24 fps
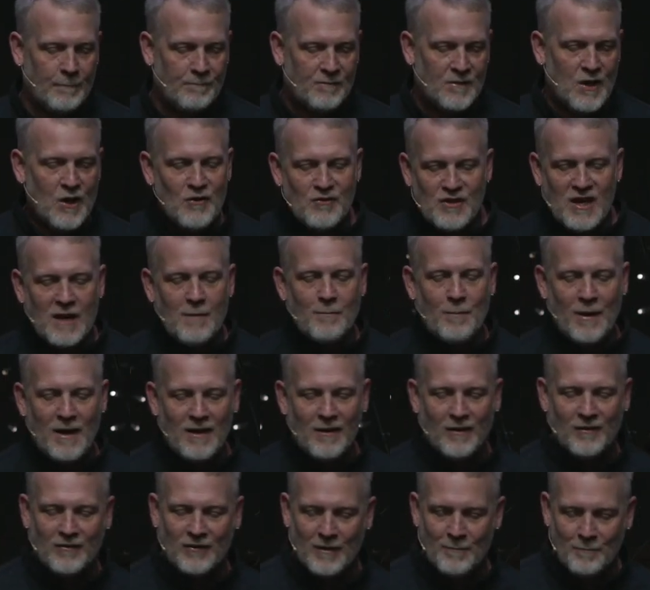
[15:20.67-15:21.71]
Eugene
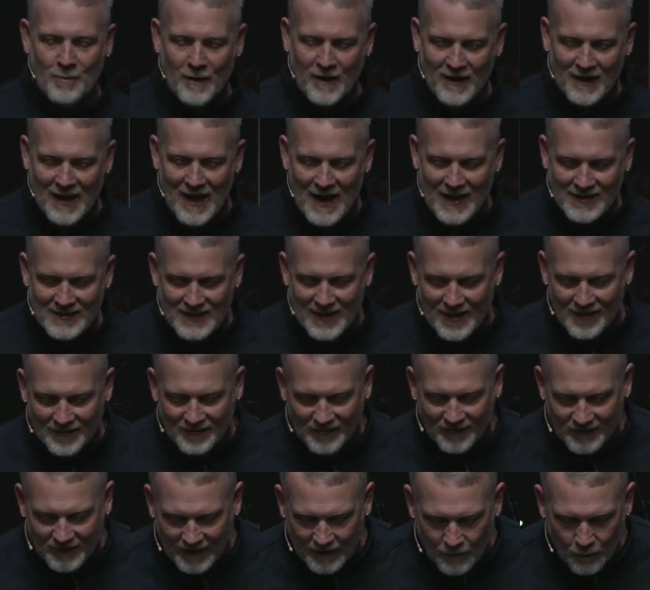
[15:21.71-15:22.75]
Peterson put it like this He
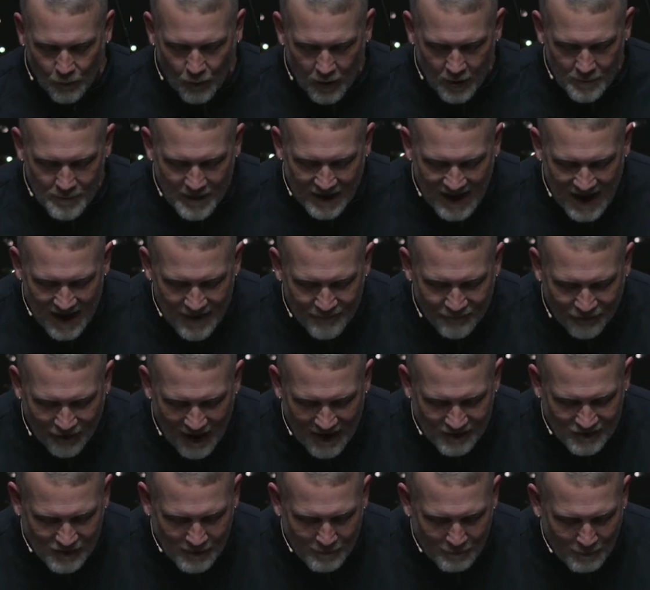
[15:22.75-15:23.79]
said, The Word became
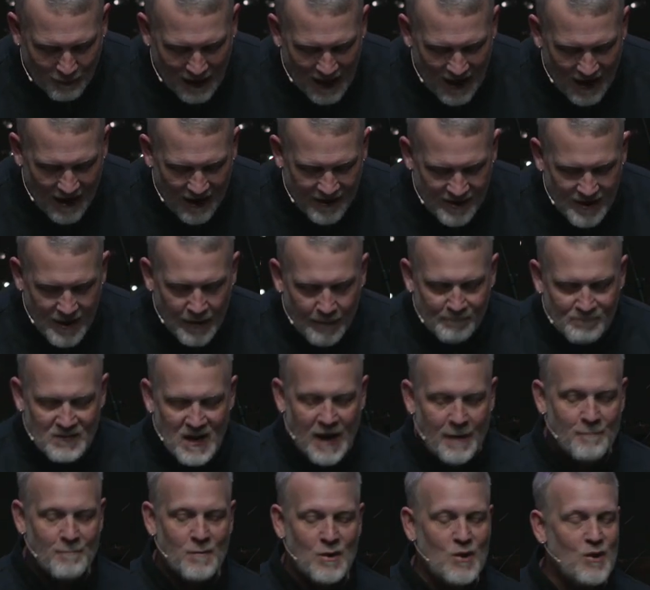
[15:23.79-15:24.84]
flesh and blood
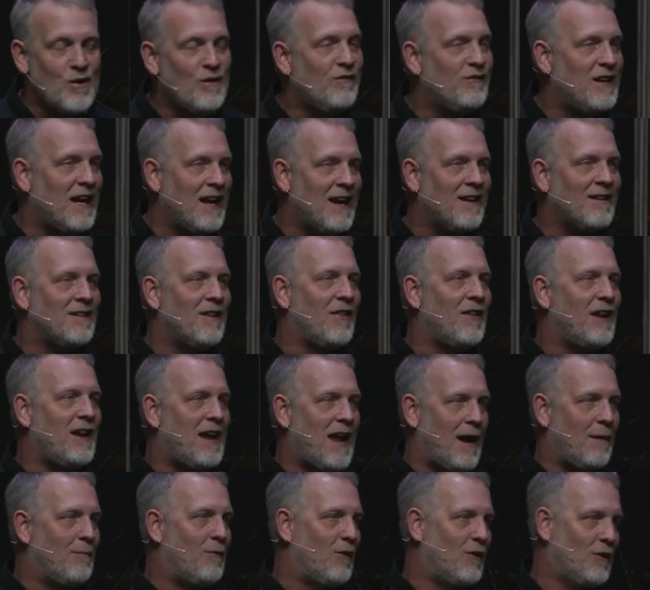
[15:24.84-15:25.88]
and moved into the
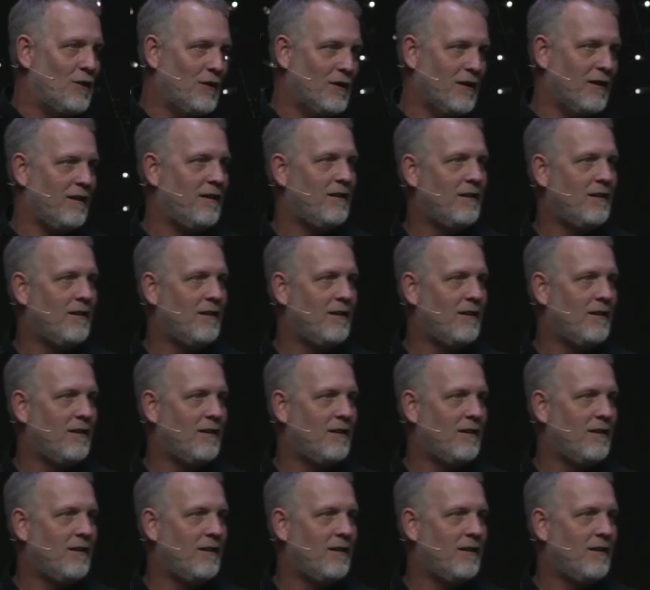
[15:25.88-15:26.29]
neighborhood.